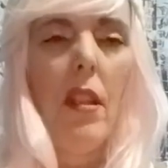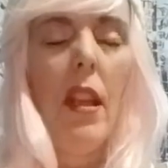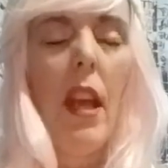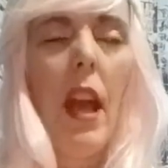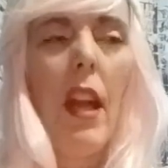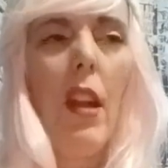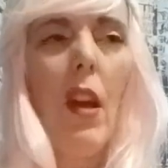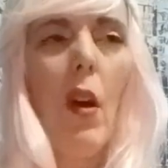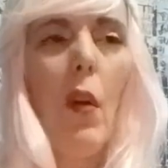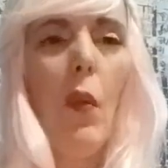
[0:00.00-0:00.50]

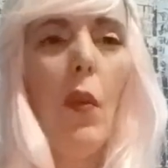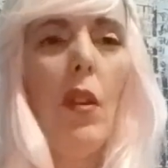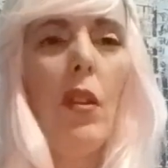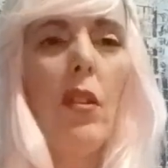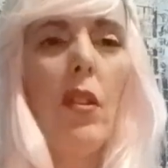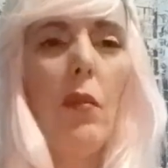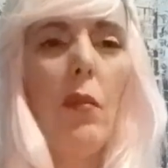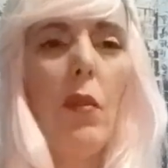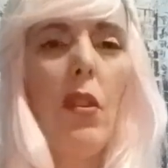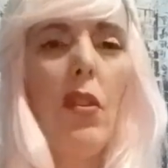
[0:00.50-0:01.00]
I know
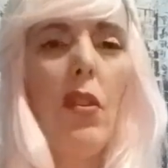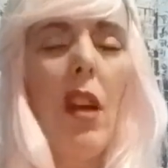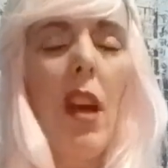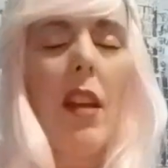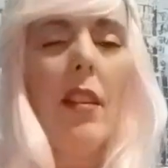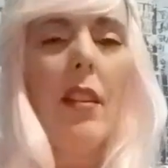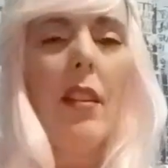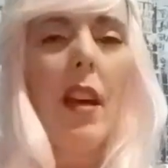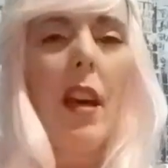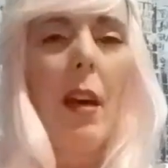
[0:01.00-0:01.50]
when you
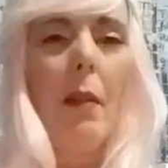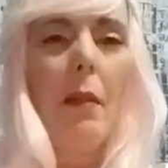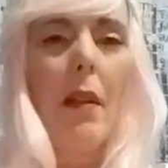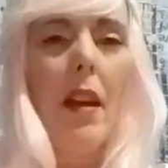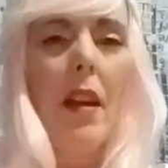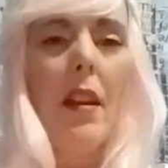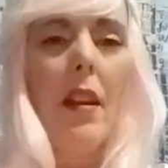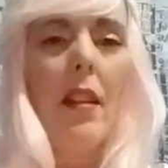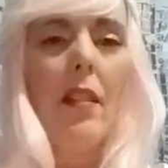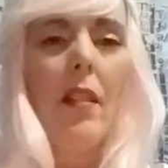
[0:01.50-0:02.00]
guys
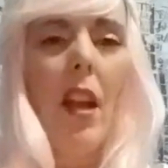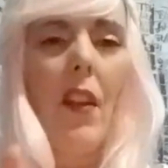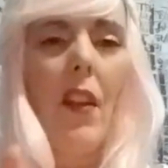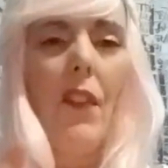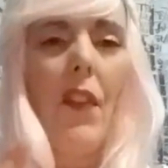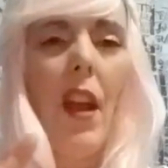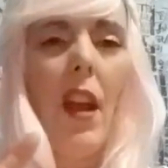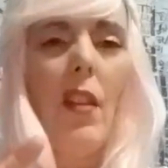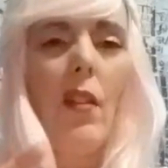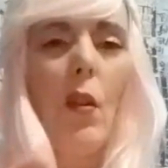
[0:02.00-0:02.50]
comment, it like
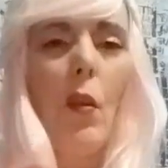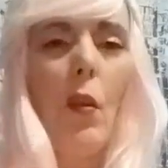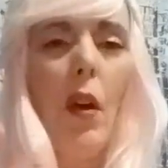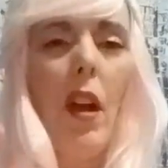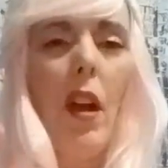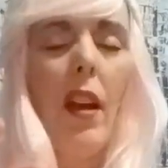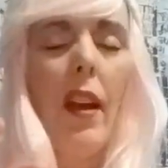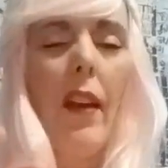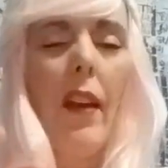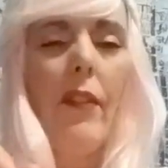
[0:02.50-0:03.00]
fades
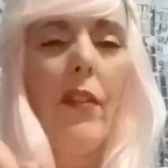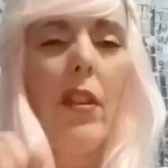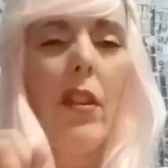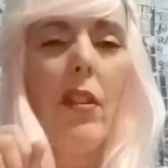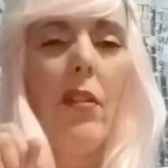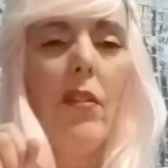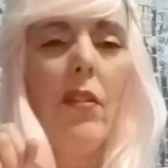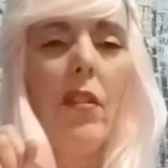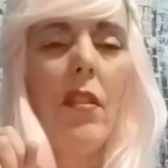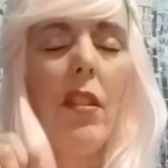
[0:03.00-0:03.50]
away
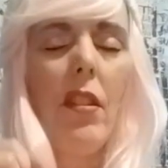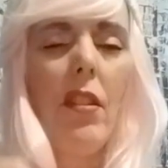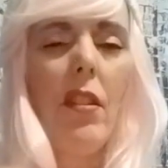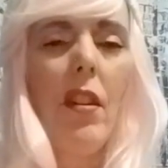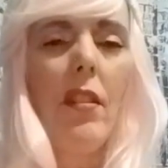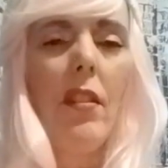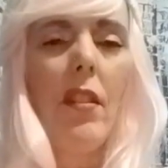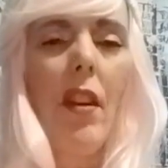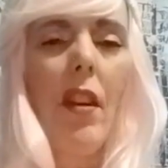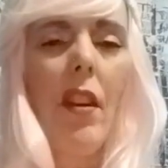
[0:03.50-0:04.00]
after you're
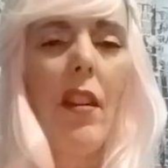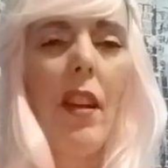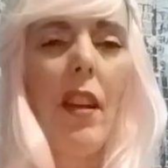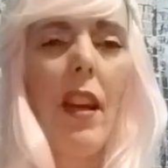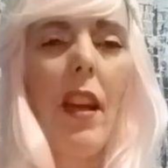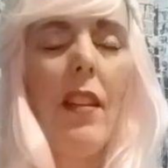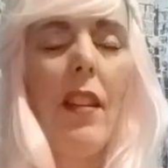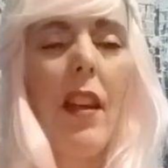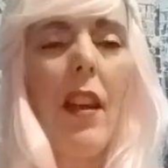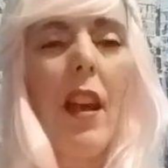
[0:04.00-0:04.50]
done talking.
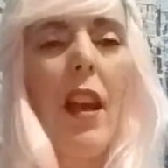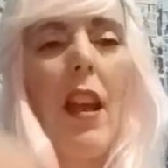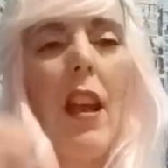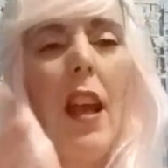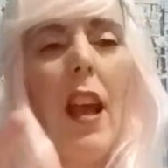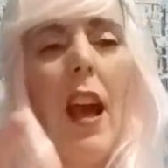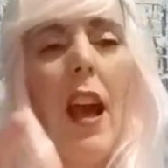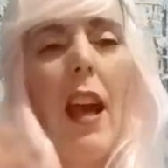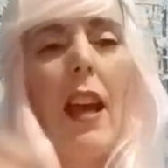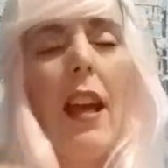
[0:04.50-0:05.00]

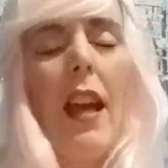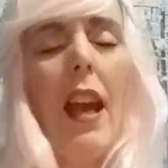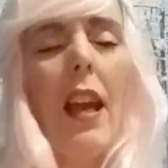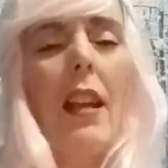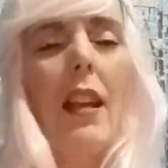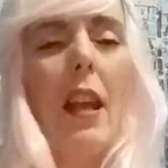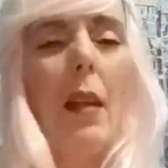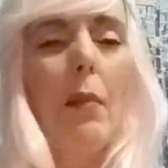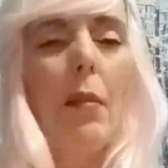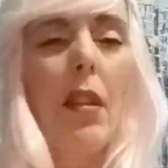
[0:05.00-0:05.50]
I
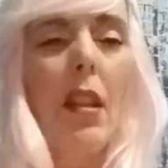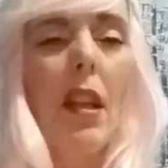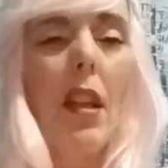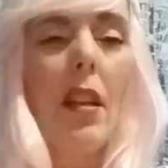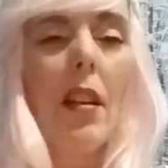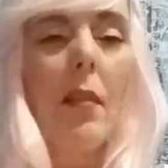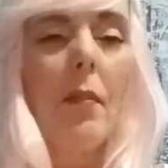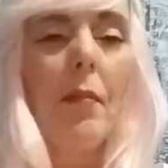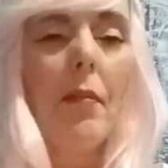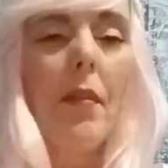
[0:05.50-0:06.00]
can't keep seeing
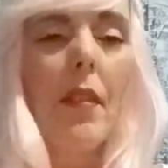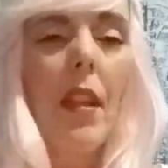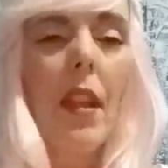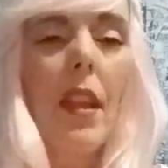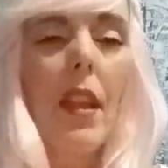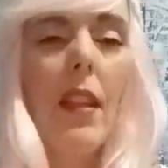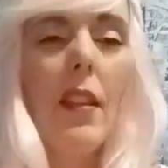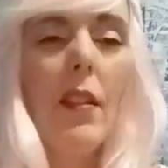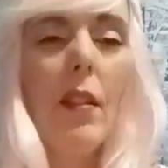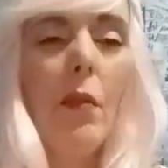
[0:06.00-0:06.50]
them.
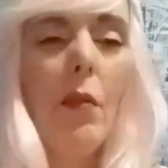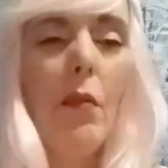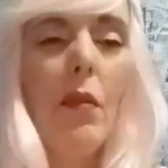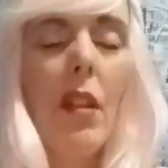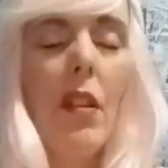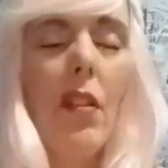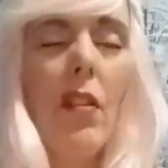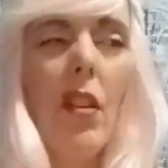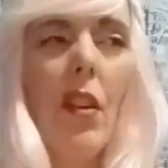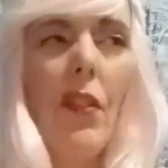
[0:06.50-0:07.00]

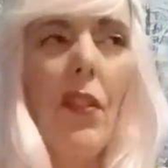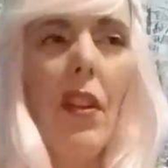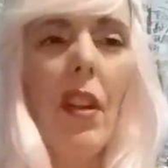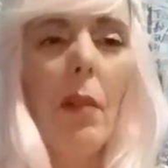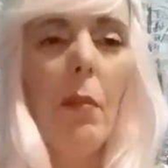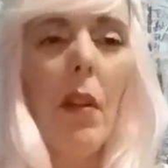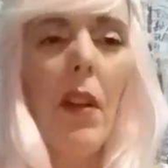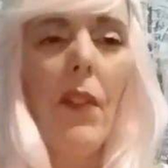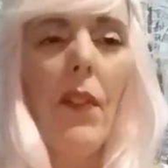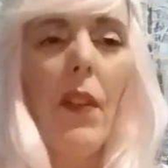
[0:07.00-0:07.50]
It's different
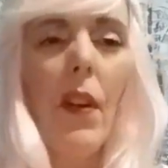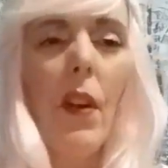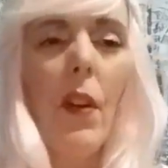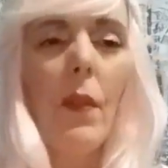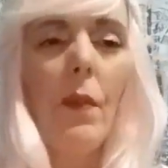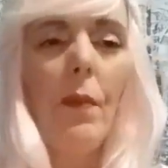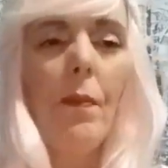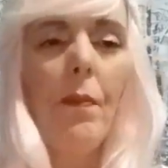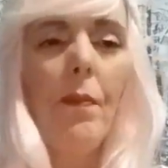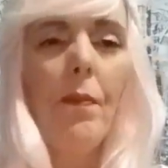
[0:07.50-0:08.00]
on my
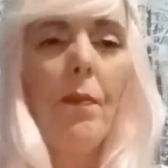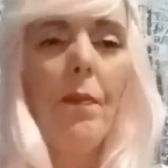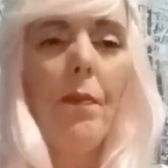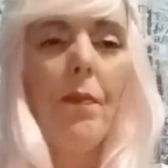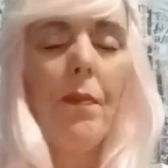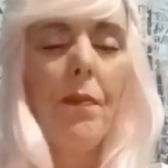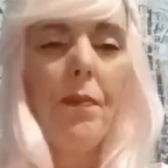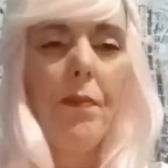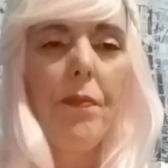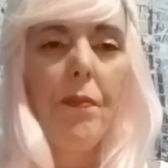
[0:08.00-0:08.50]
phone.
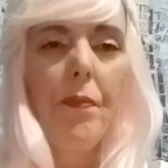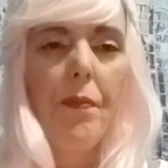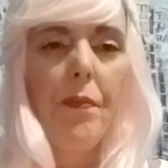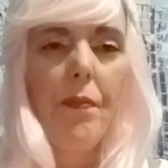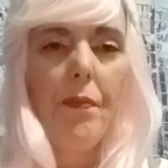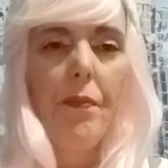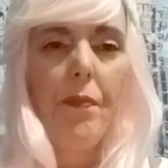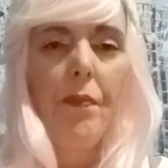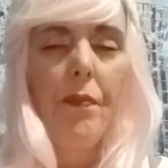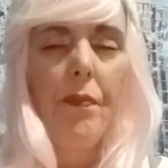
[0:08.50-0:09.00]

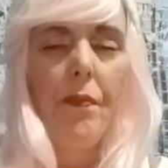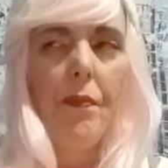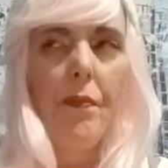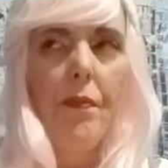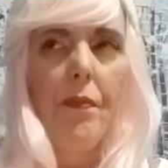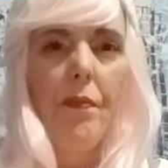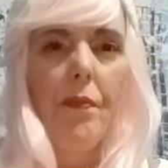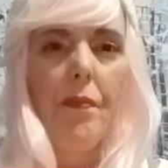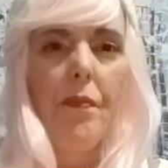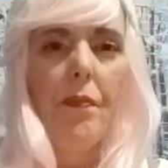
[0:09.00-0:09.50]
Hmm.
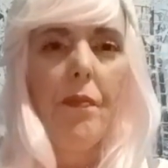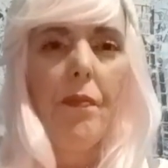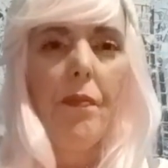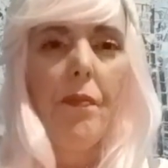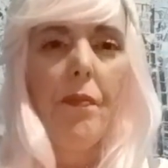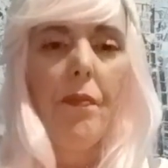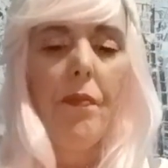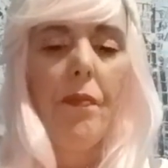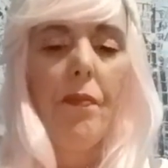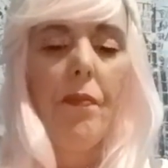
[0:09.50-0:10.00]

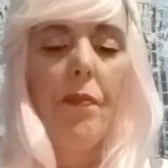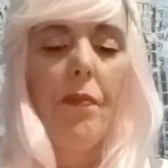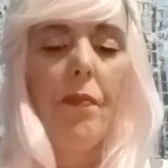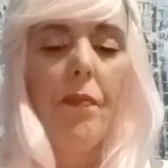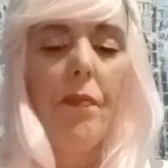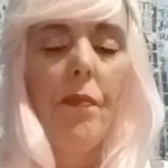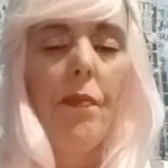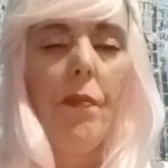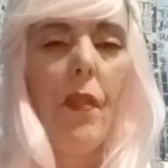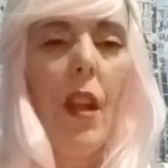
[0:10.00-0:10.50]

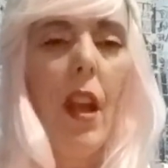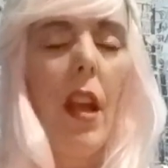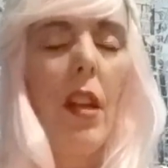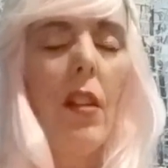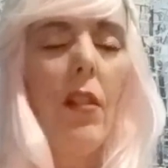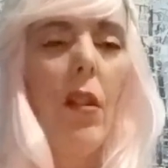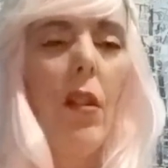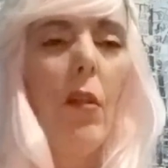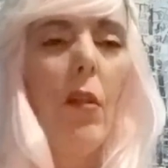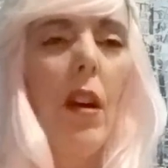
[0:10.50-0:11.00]
I
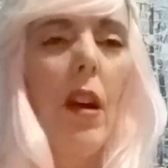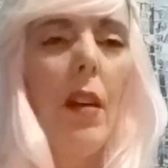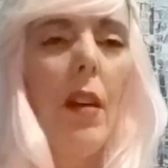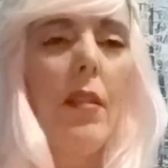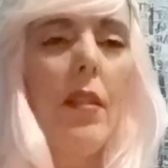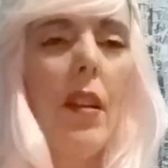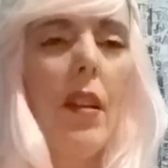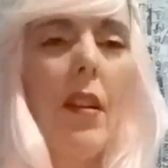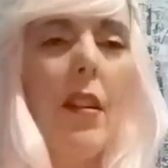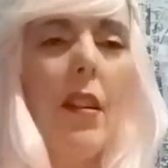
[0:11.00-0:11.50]
don't know why.
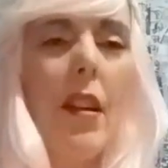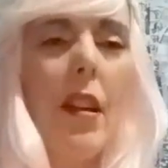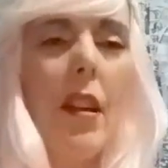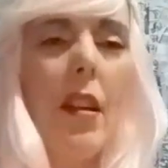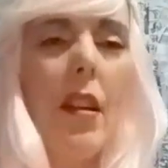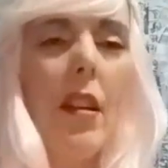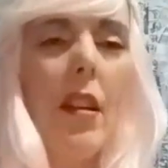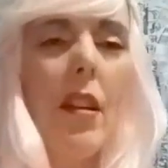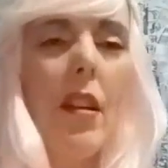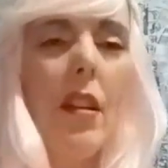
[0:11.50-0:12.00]
Sorry.
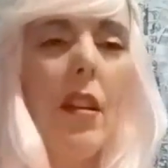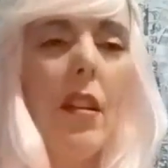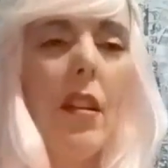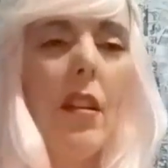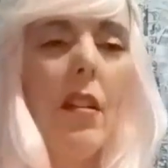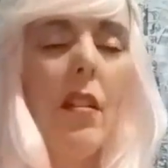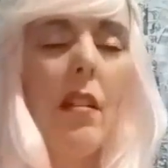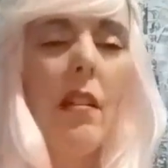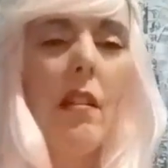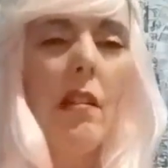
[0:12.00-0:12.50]

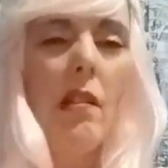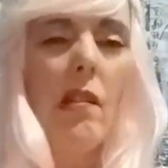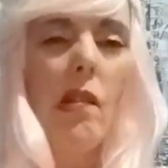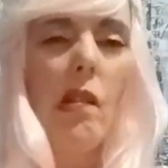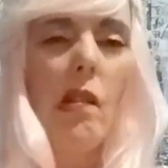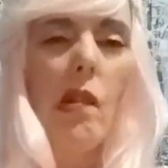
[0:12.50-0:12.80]
Huh.